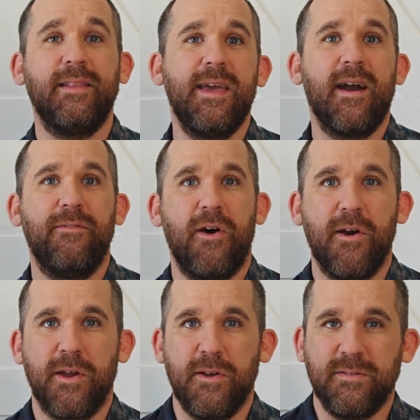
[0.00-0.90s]
Lakoff
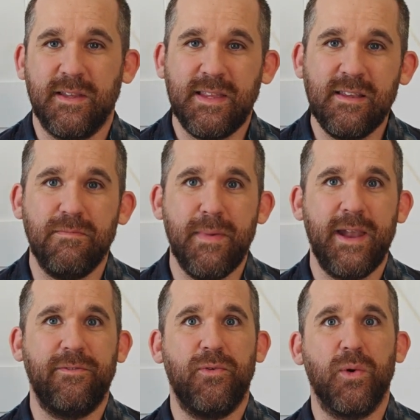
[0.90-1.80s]
argues that these
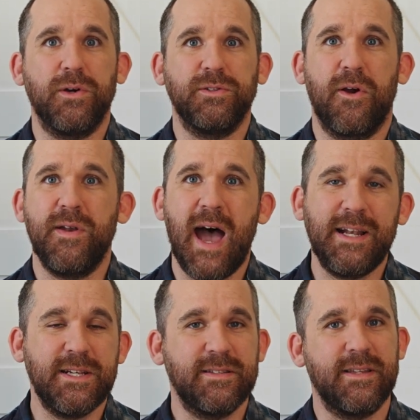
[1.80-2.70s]
metaphors are
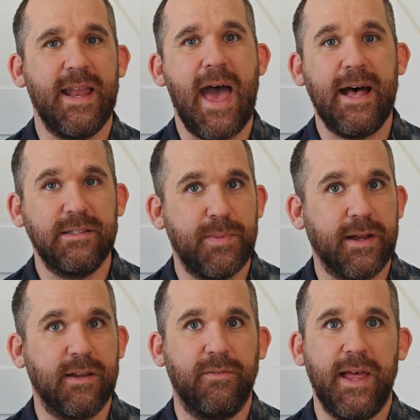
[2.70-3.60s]
not just an
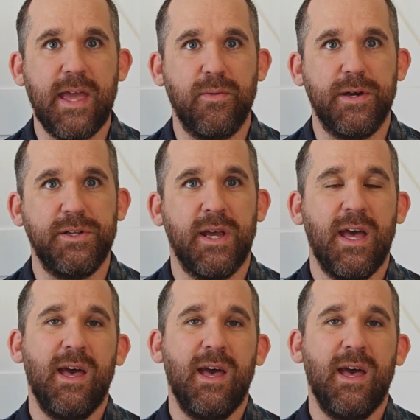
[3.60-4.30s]
aspect of language,